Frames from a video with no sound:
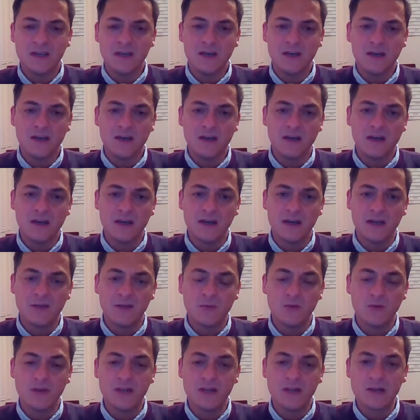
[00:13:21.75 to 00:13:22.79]
And
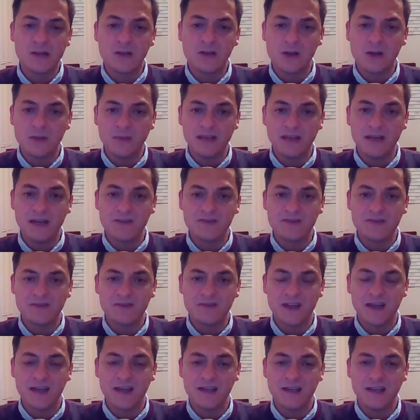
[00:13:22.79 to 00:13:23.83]
we're climbing out of
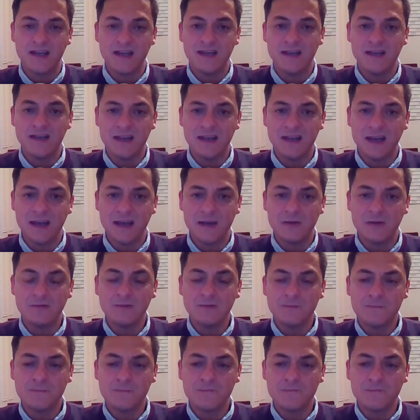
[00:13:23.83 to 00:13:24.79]
that again now.